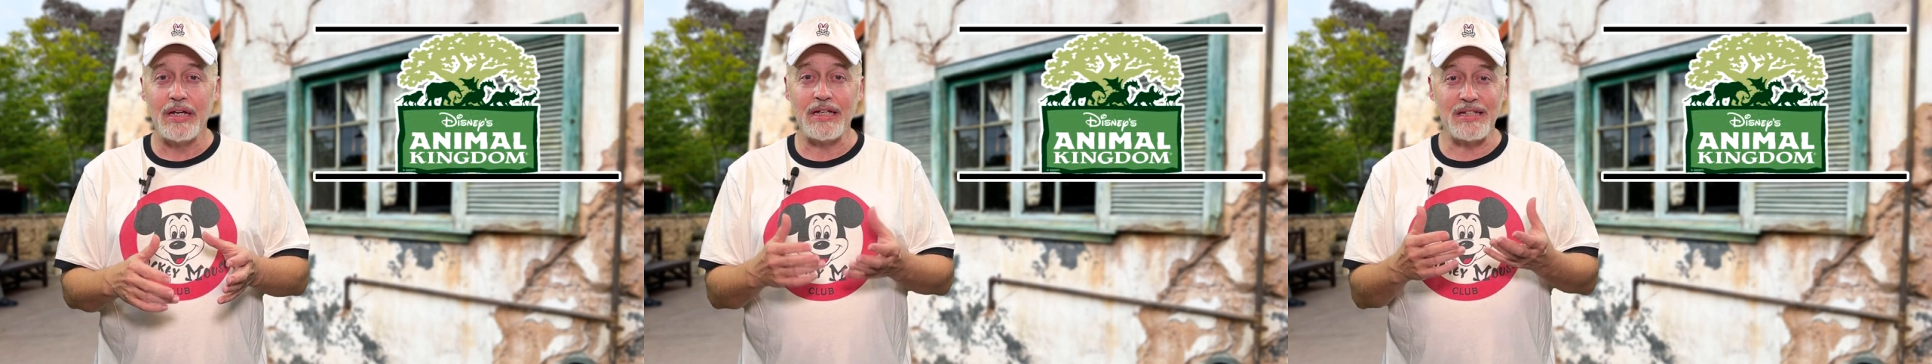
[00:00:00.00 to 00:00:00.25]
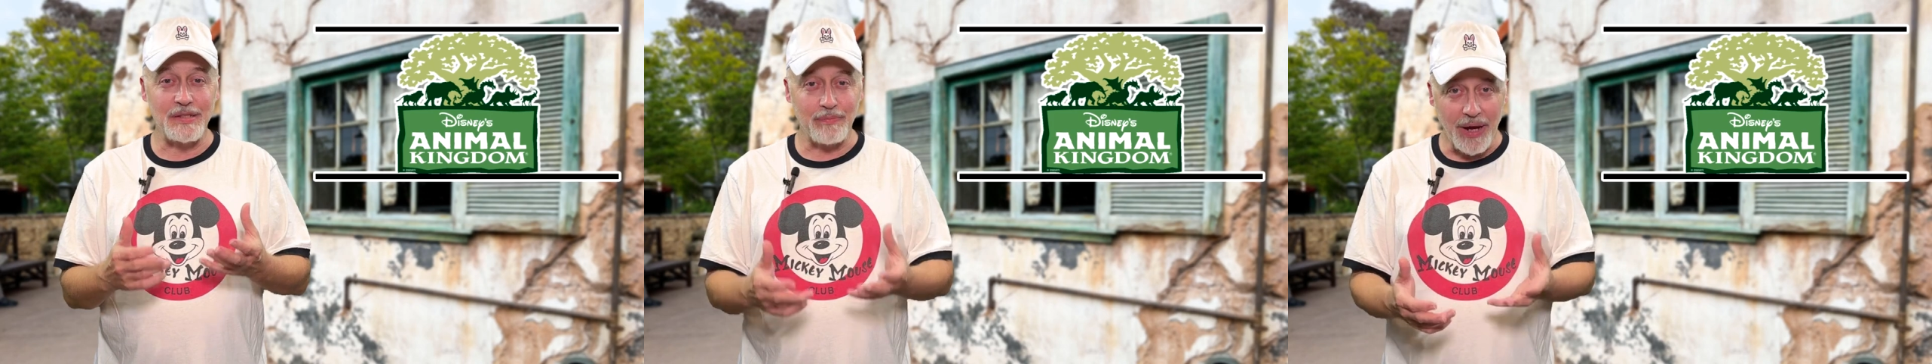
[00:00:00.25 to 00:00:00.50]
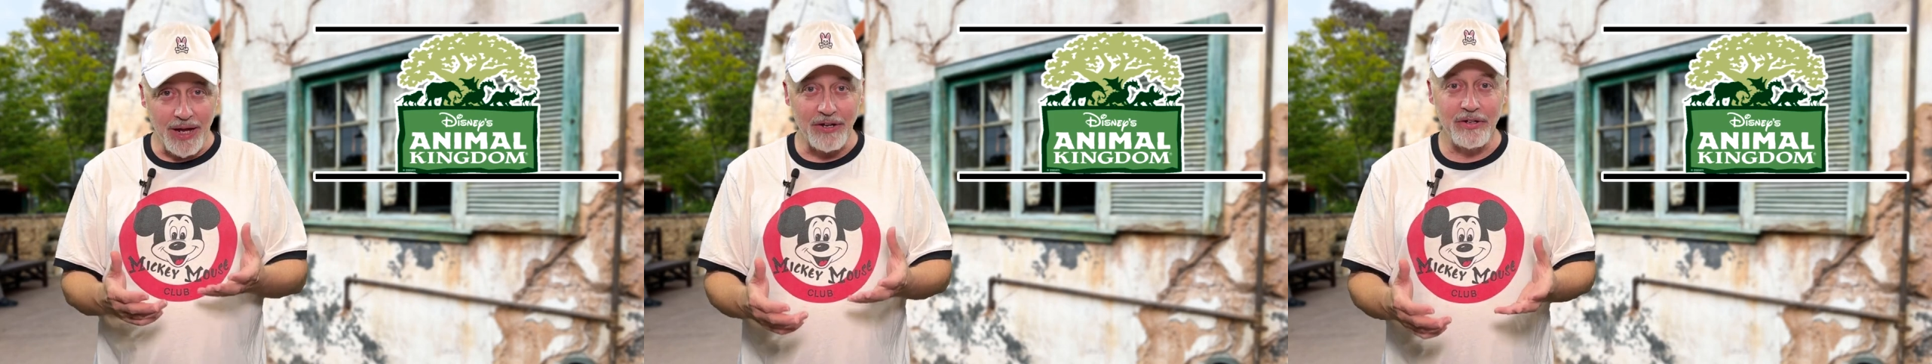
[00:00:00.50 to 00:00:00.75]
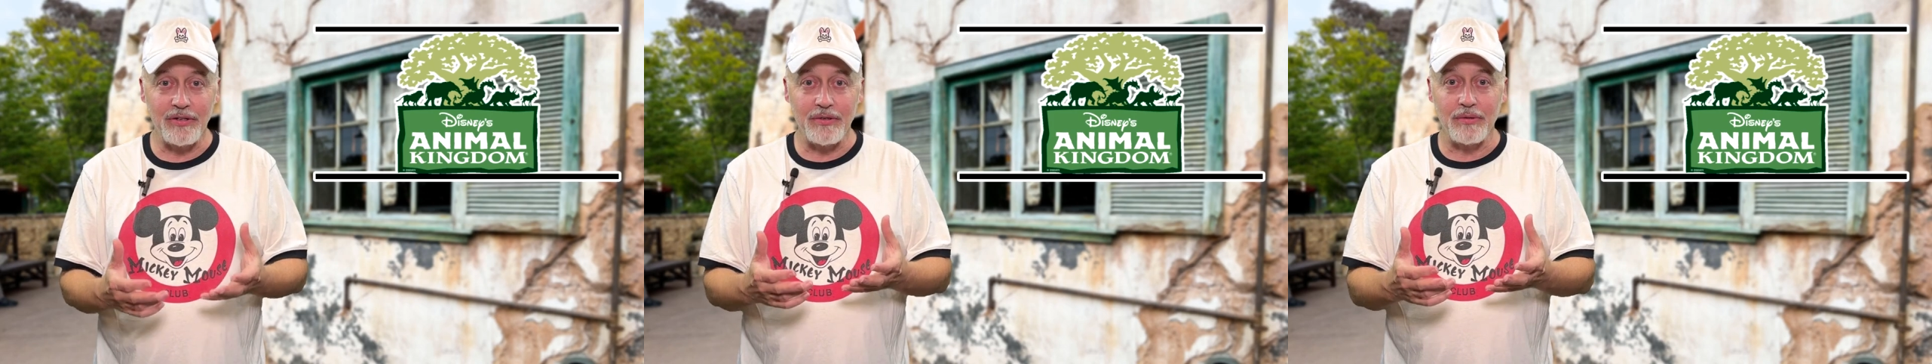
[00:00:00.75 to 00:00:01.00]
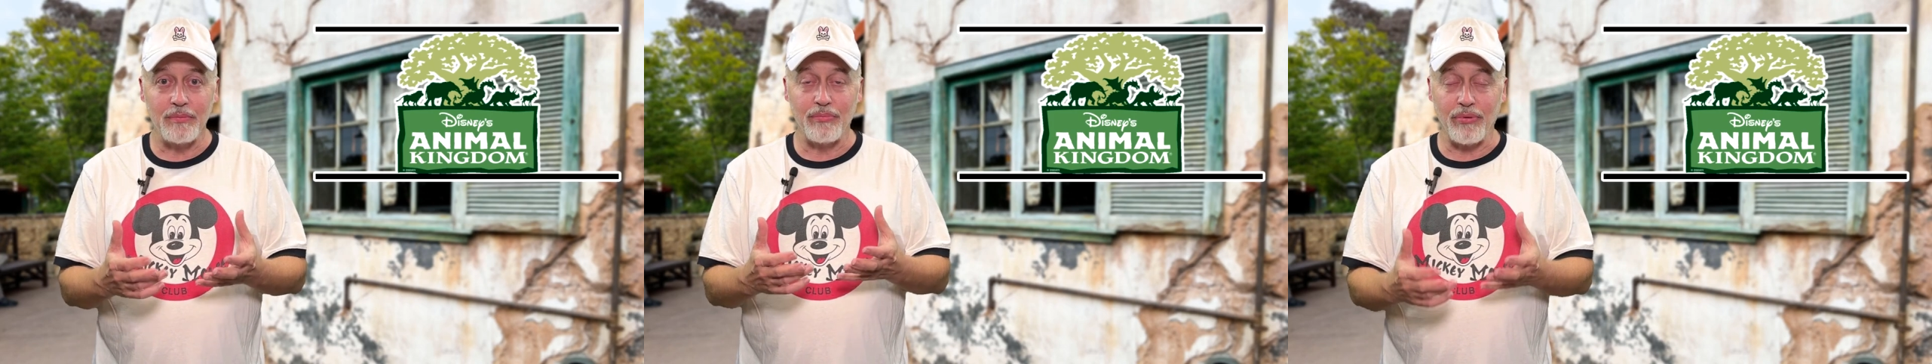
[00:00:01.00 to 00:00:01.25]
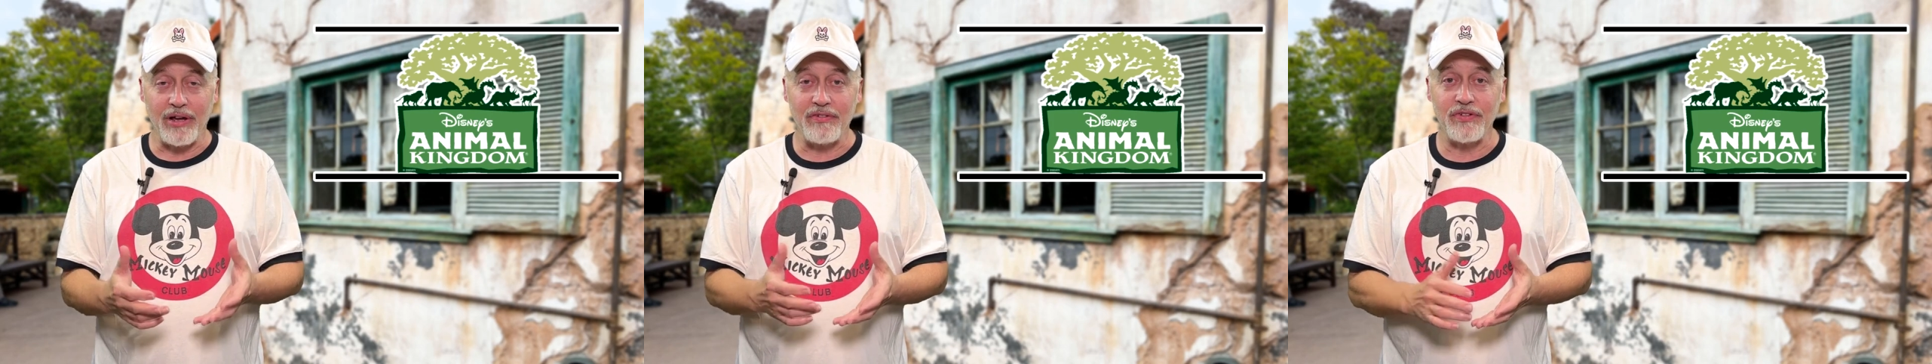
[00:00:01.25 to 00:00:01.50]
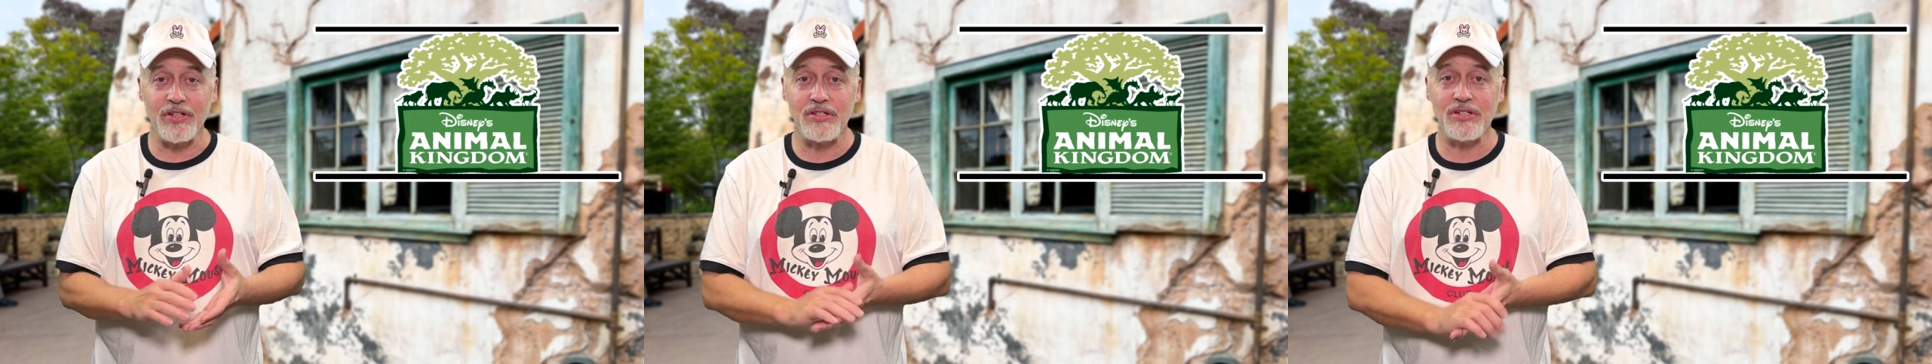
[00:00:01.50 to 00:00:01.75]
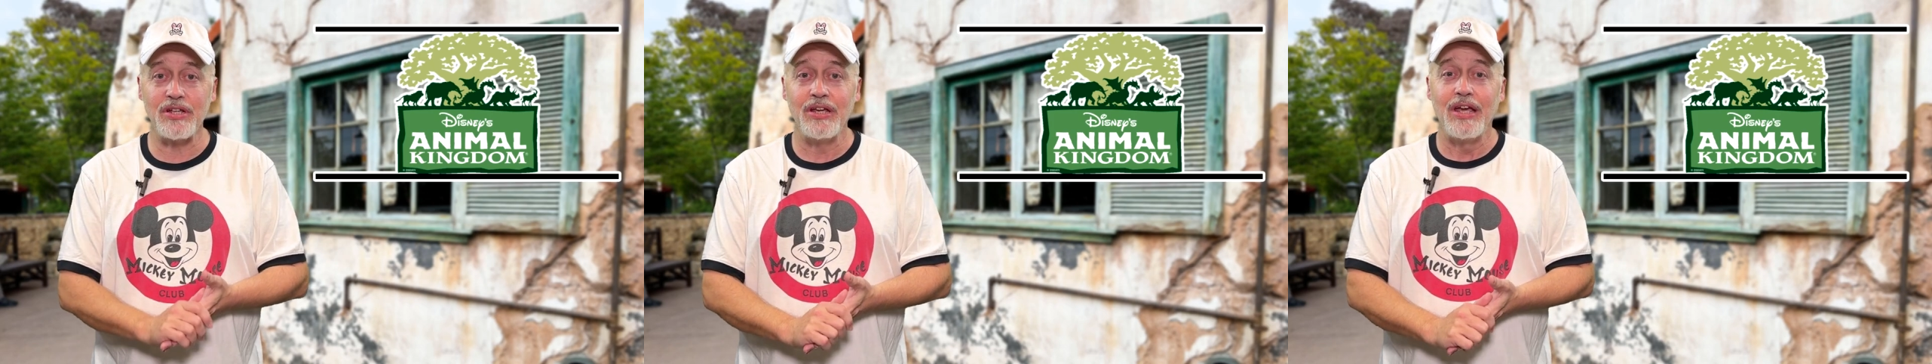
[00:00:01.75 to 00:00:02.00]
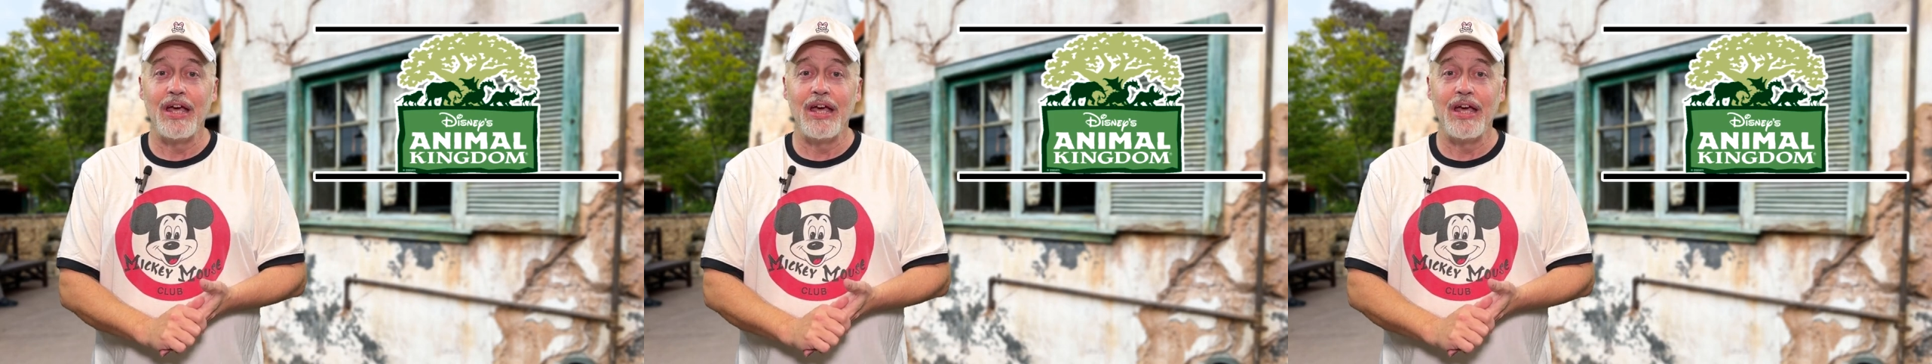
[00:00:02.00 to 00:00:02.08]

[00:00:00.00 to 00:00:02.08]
inspired breakfast.